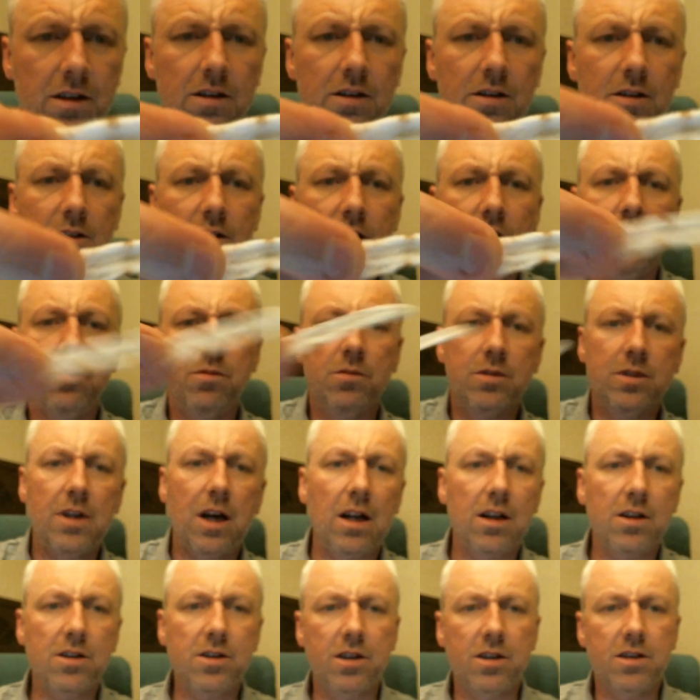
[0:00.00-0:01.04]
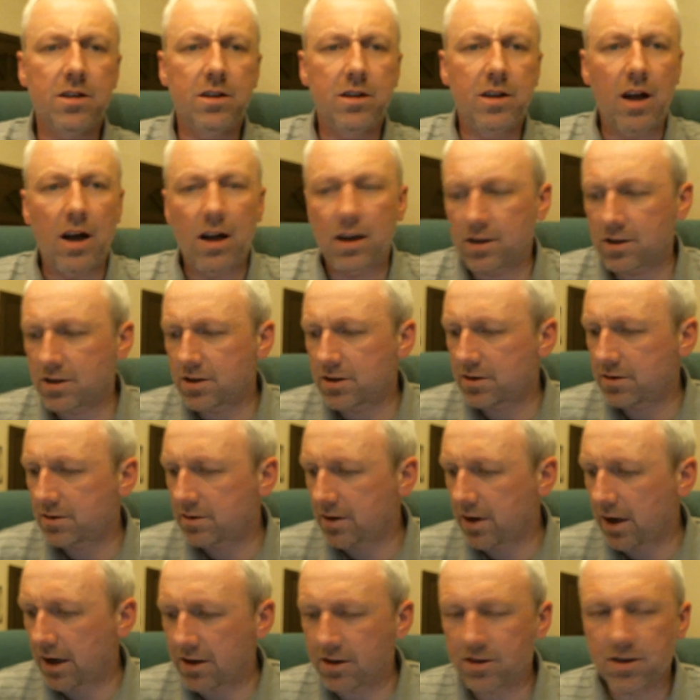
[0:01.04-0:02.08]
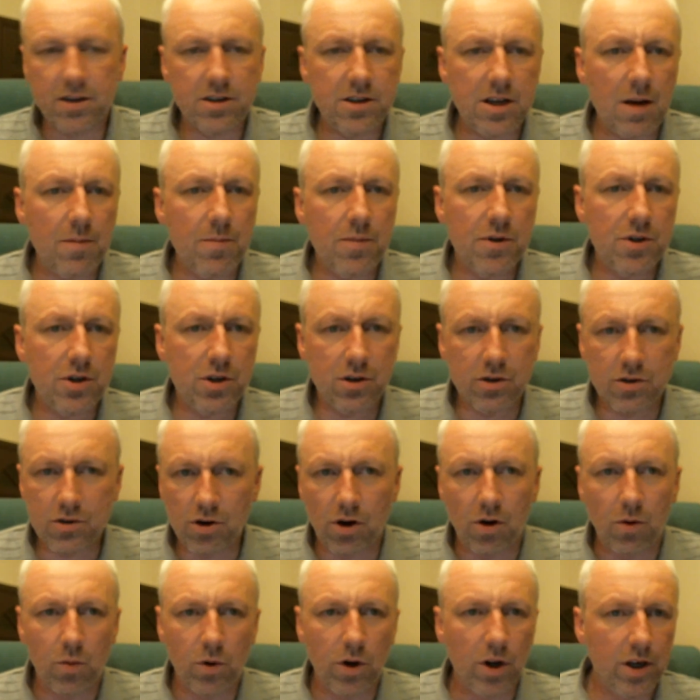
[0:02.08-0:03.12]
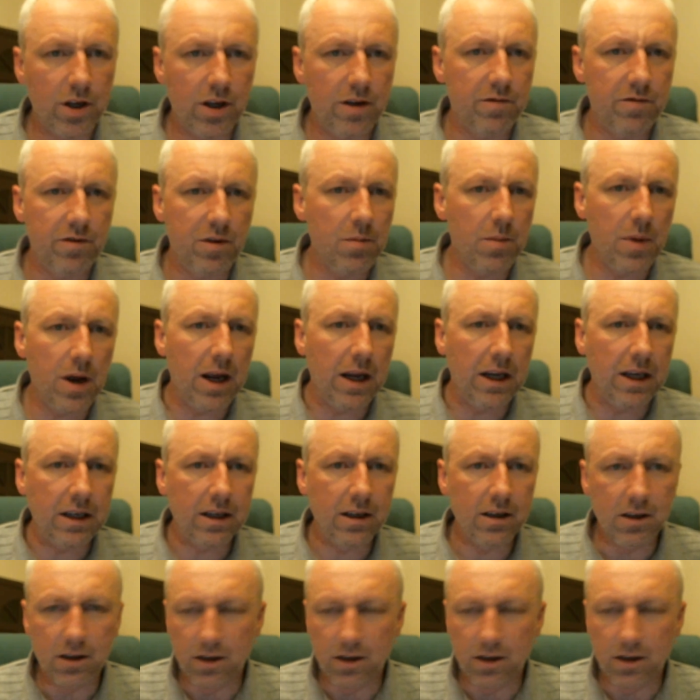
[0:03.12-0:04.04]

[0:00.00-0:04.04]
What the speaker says: So that's the temperature control working for me.